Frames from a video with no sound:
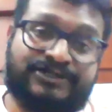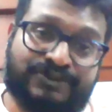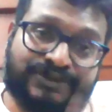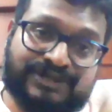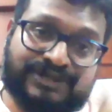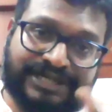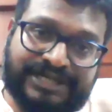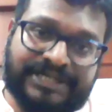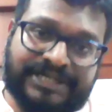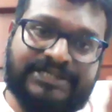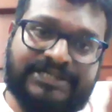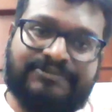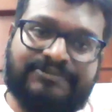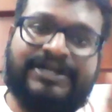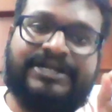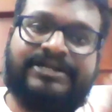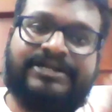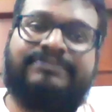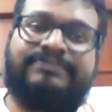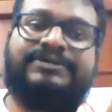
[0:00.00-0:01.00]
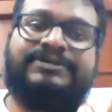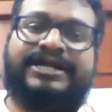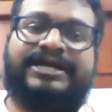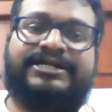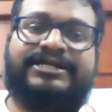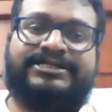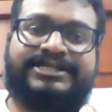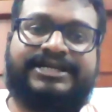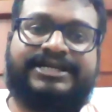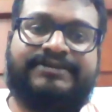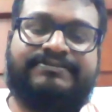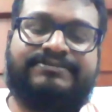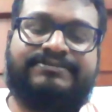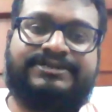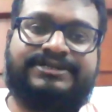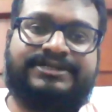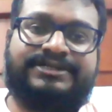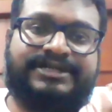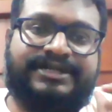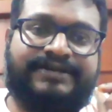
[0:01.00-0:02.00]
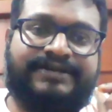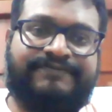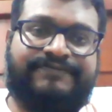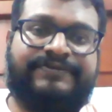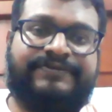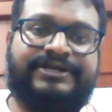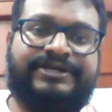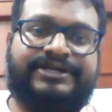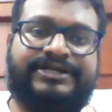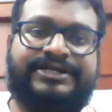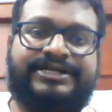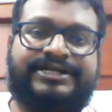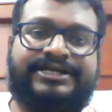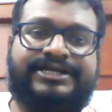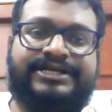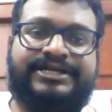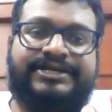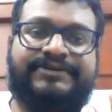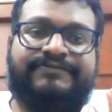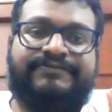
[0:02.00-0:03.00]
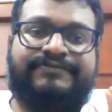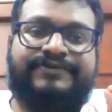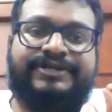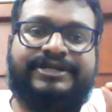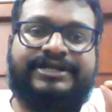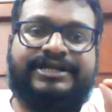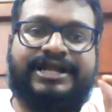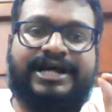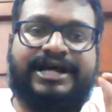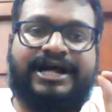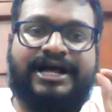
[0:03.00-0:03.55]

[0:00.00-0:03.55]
So these vulnerable landscapes definitely will